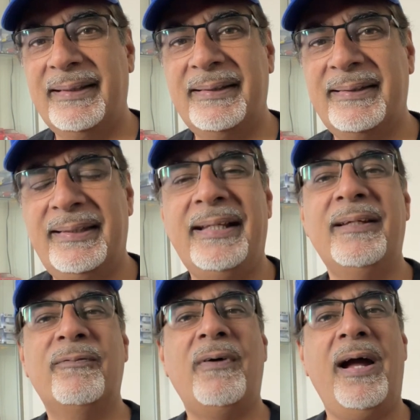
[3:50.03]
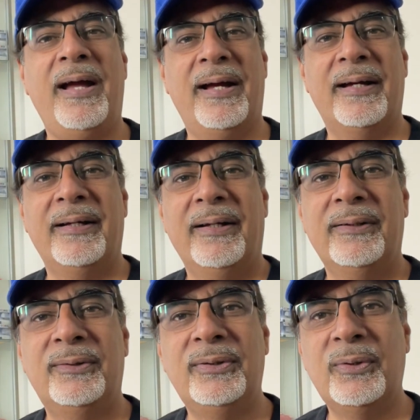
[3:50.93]
setting fire
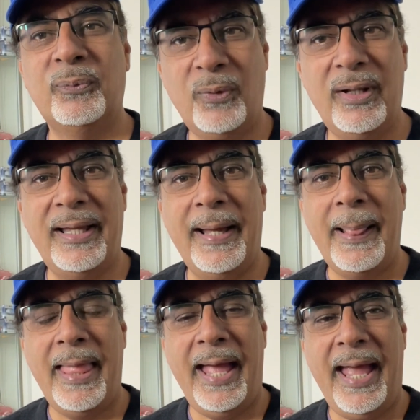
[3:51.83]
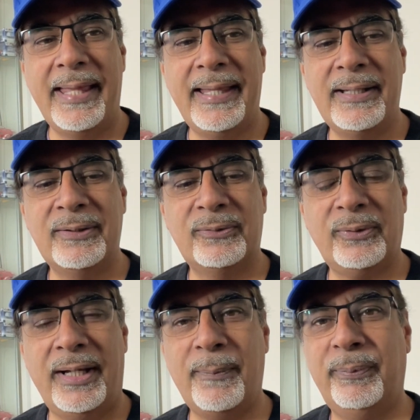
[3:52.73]
to your wallet and then
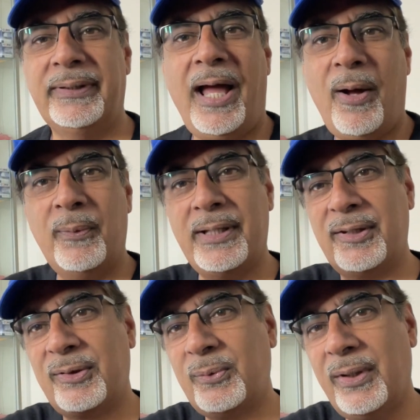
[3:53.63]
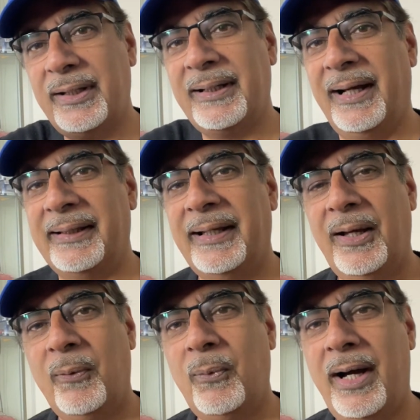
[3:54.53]
trying to put it out with a squirt gun
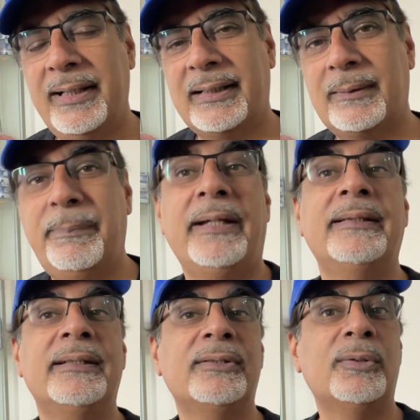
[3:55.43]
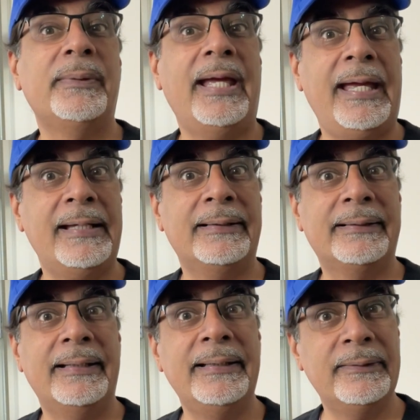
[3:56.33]
while expecting to be
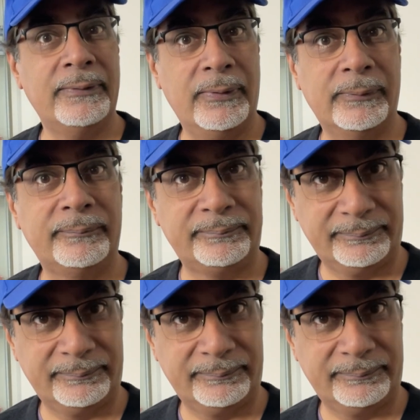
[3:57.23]
hailed a hero.